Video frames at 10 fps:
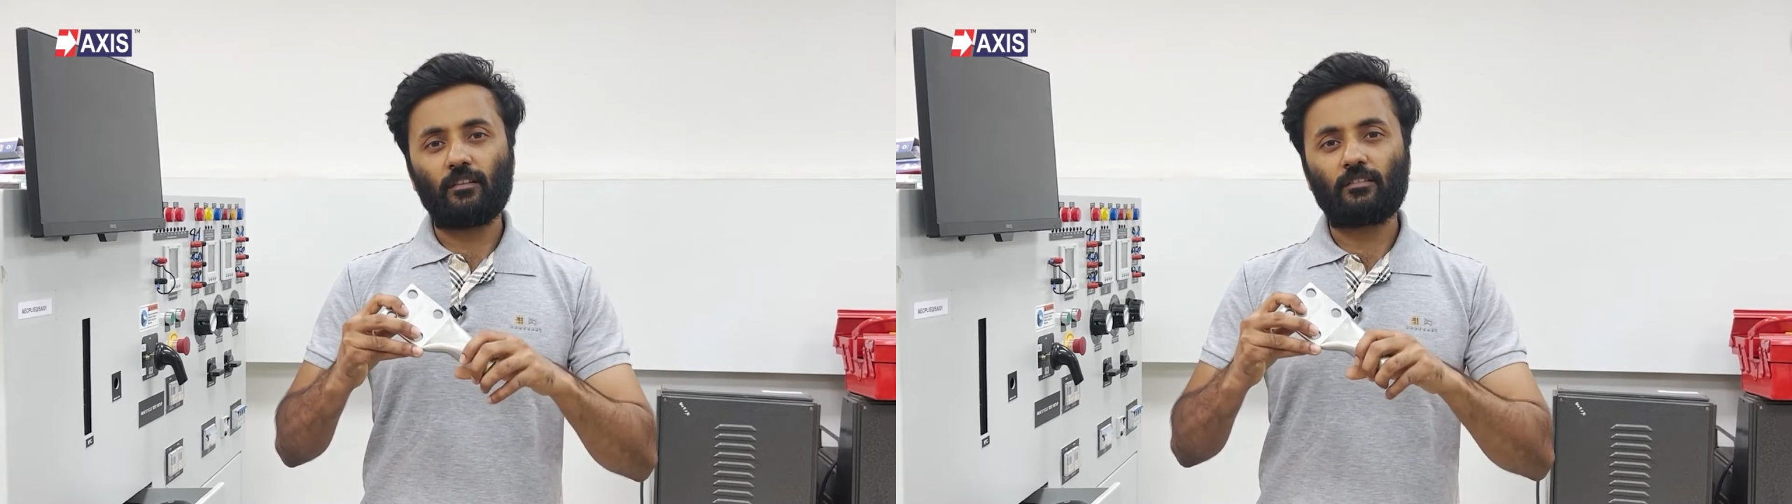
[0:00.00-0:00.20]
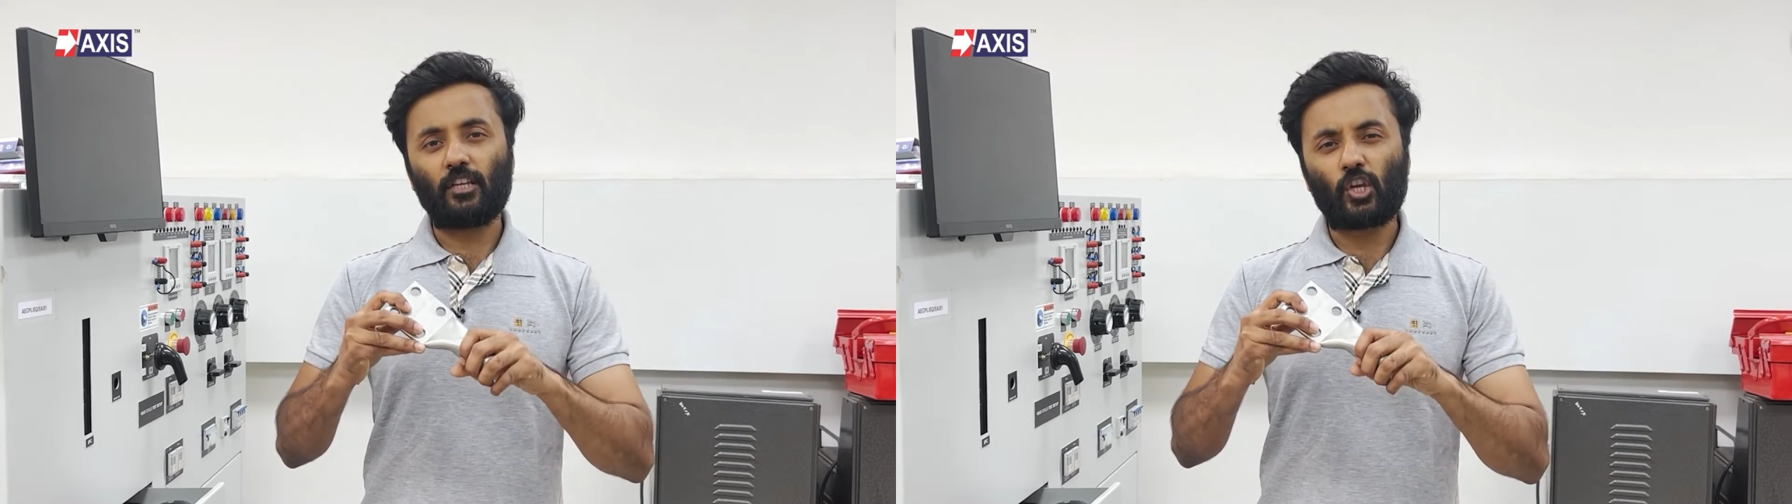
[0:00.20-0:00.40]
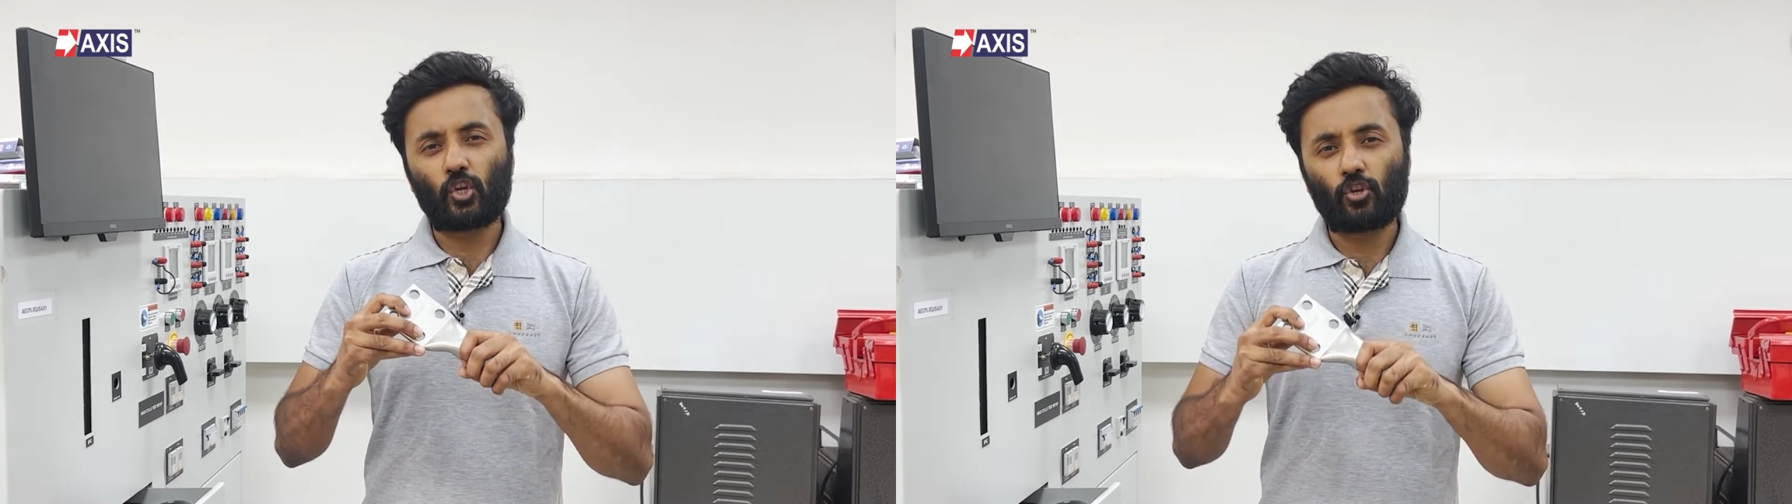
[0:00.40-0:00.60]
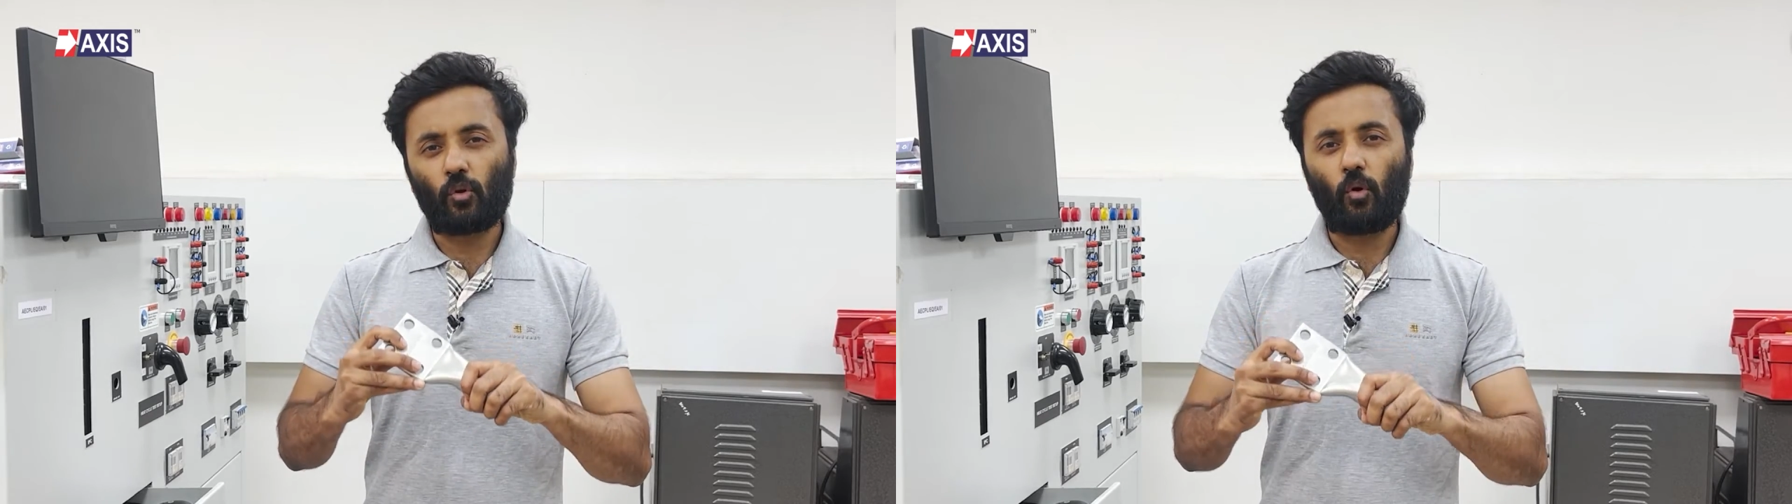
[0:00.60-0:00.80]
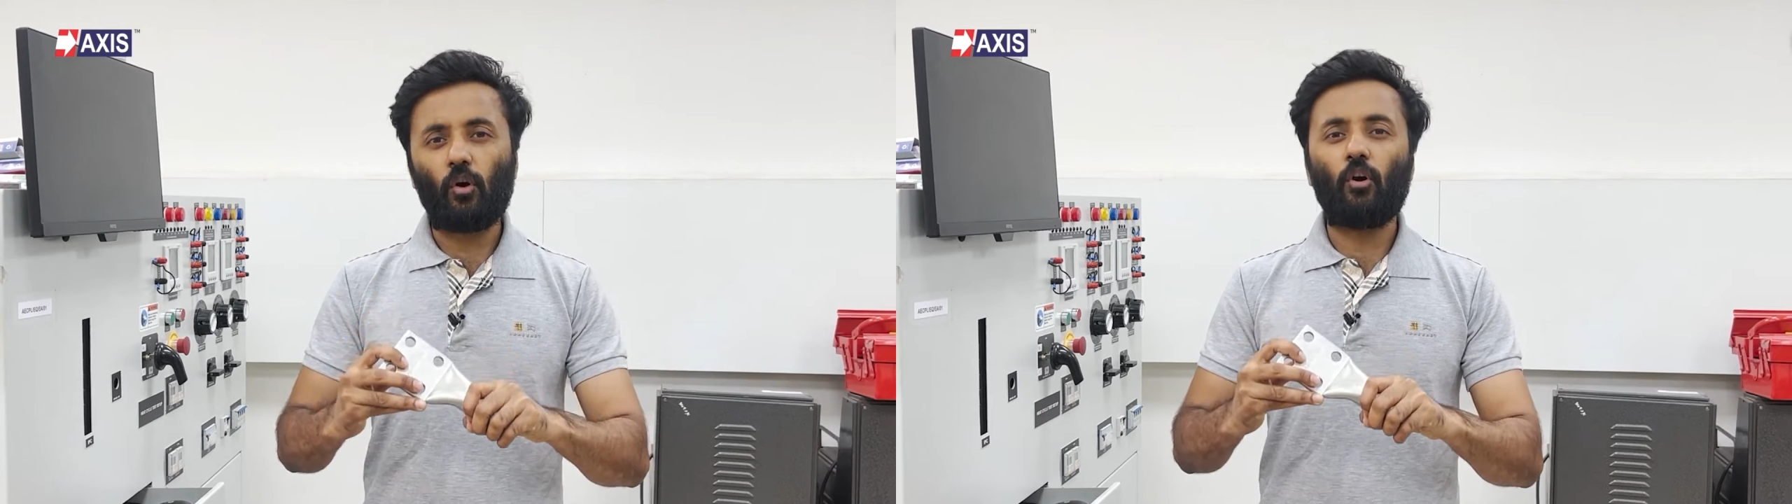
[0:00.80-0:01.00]
a
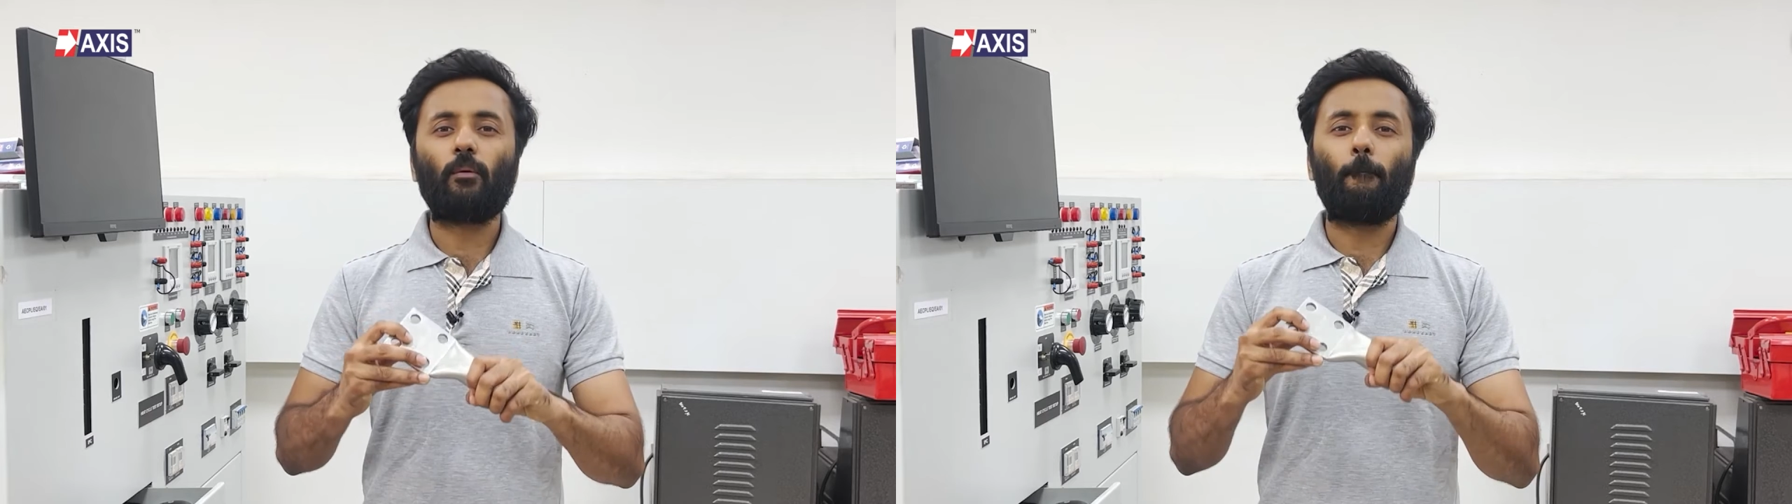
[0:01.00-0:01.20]
secure,